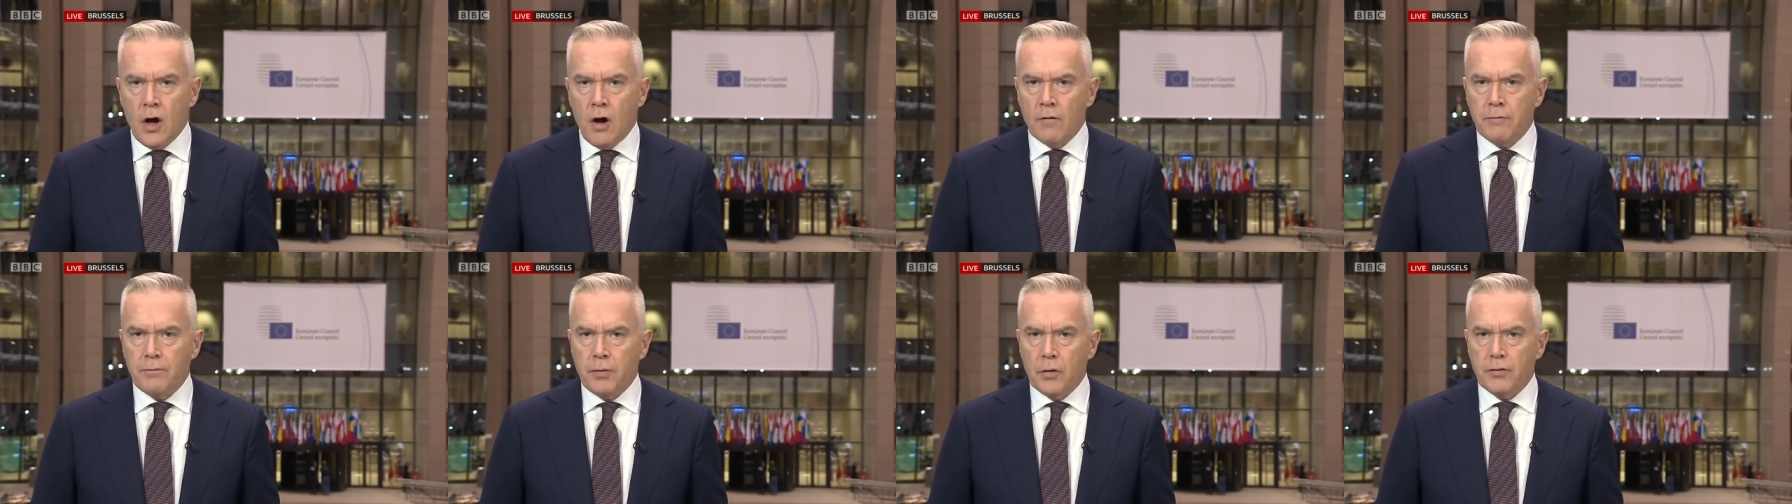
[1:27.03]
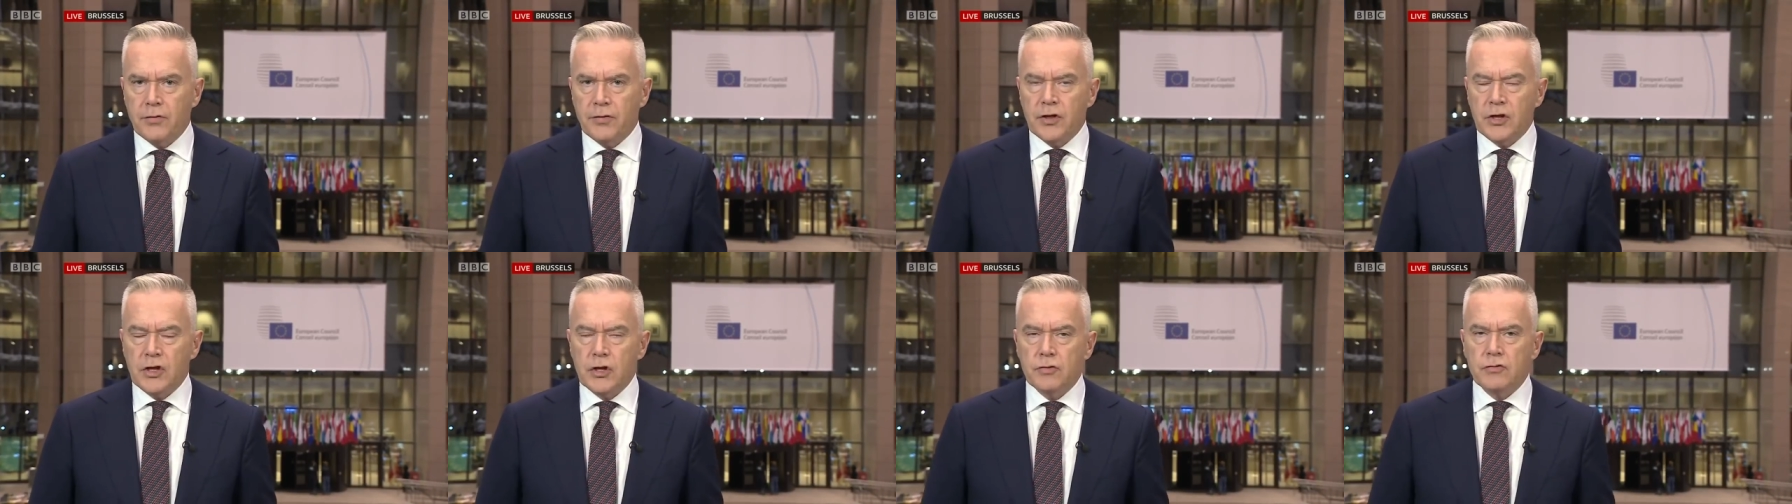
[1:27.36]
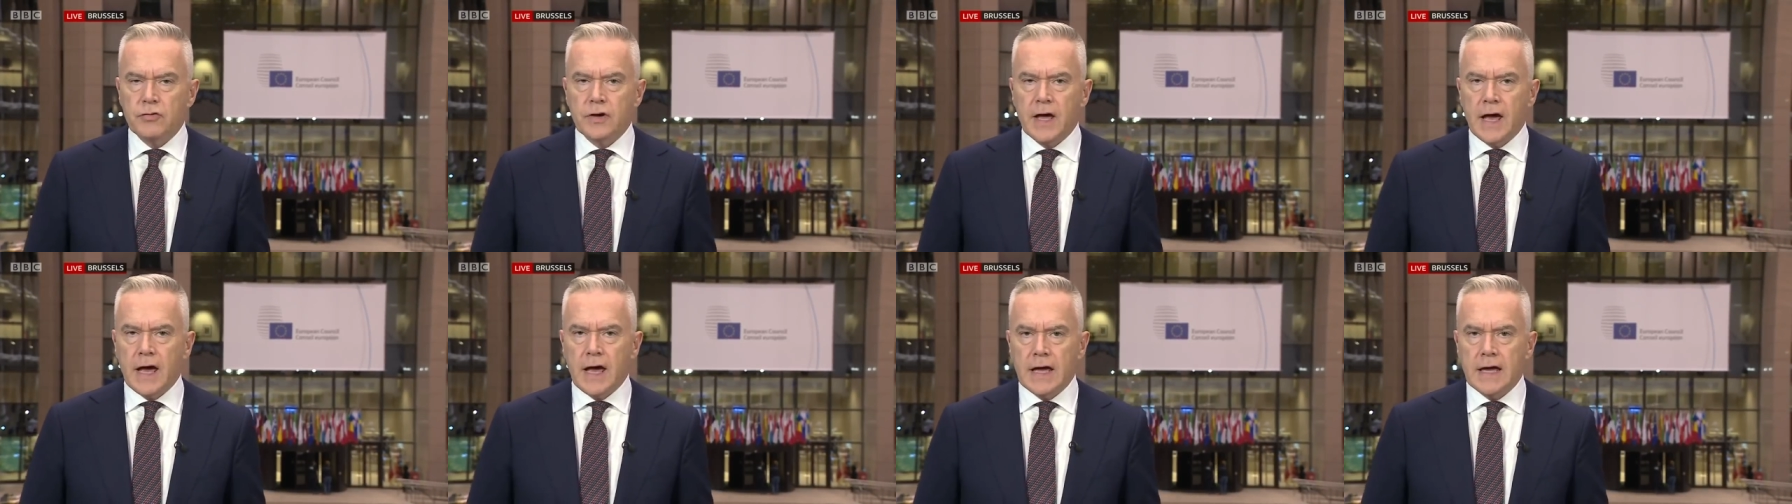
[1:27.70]
of both the
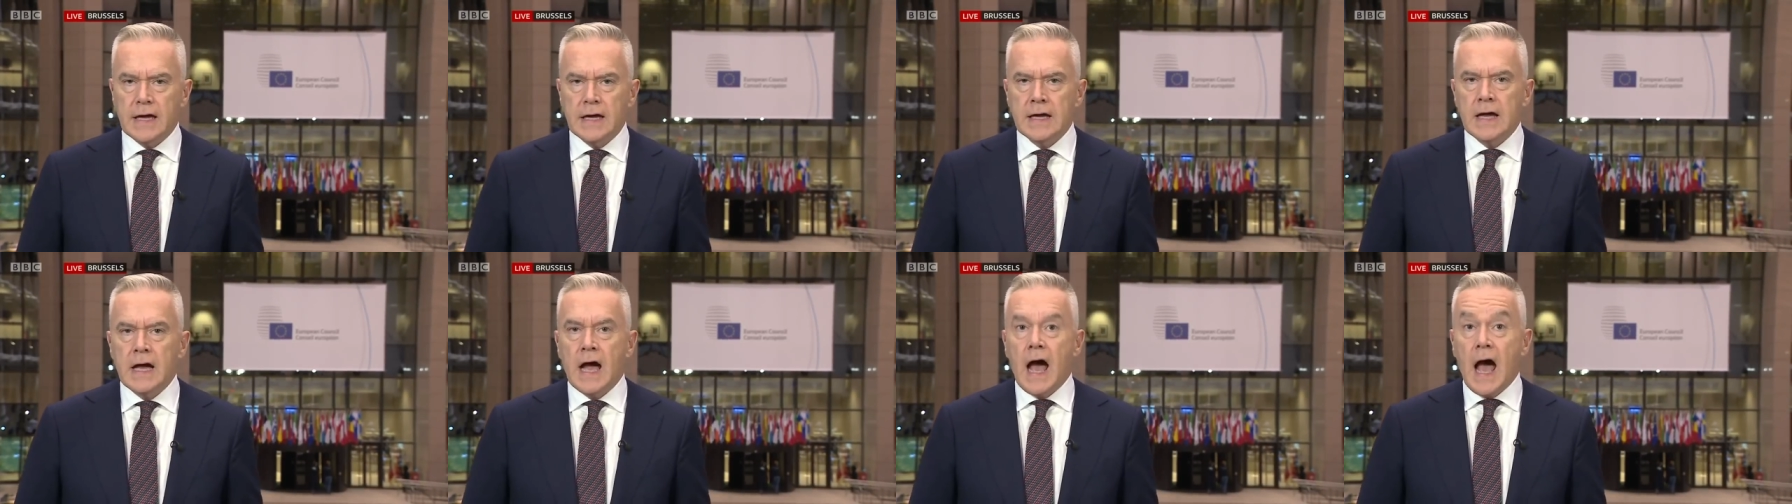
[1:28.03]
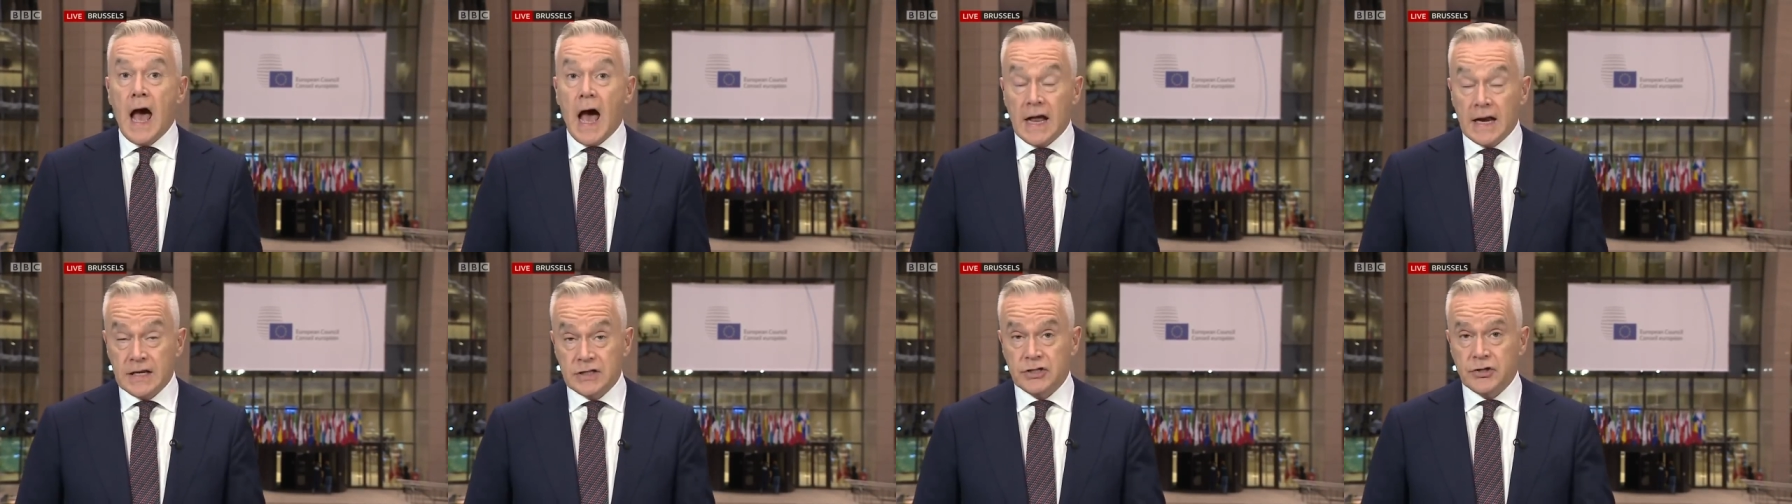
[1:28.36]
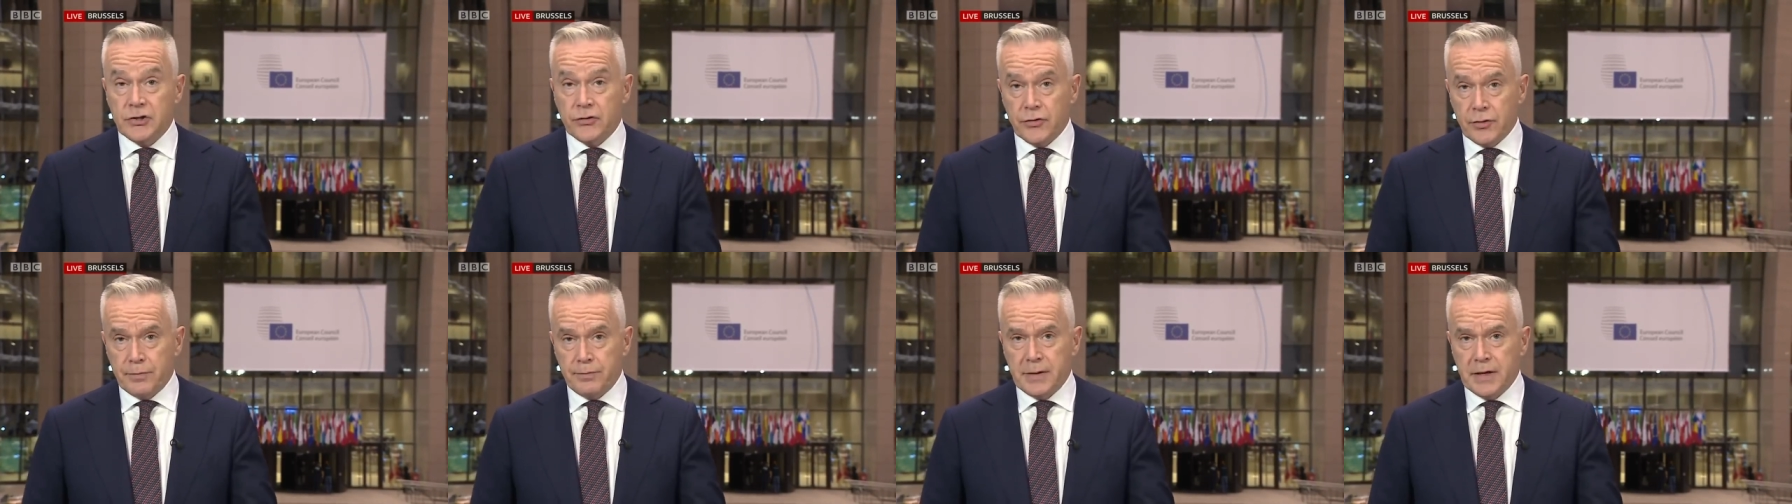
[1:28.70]
UK and
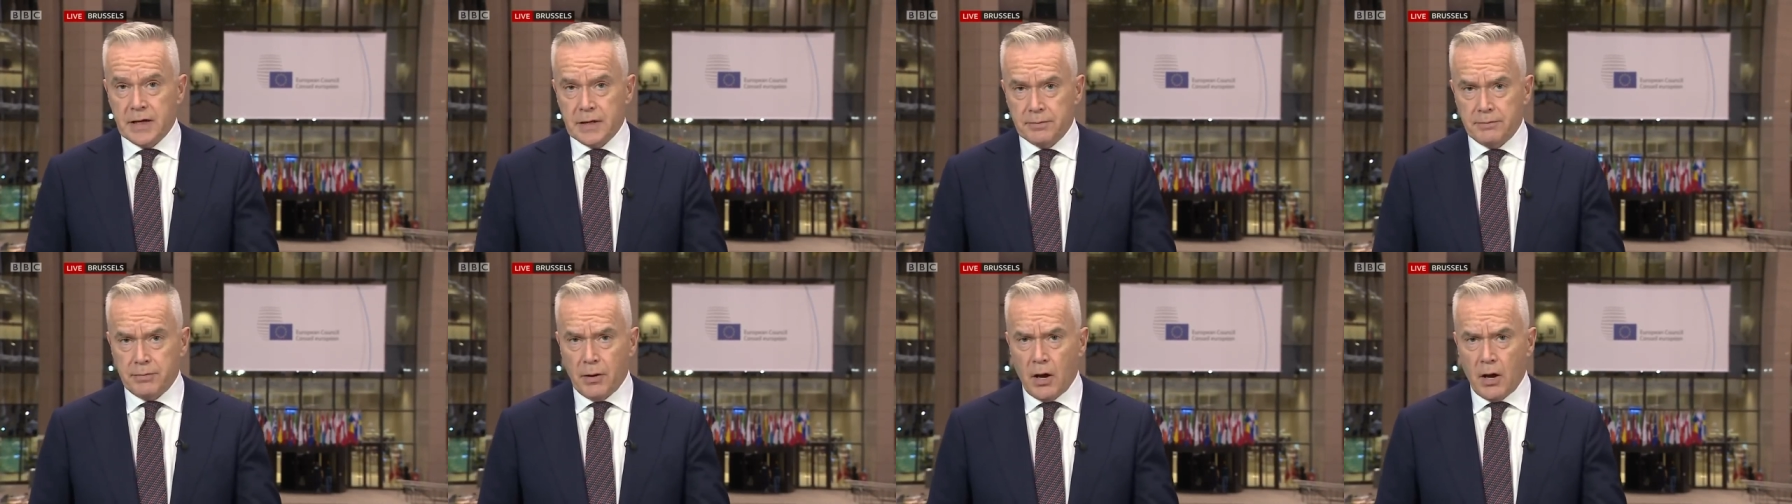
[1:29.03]
European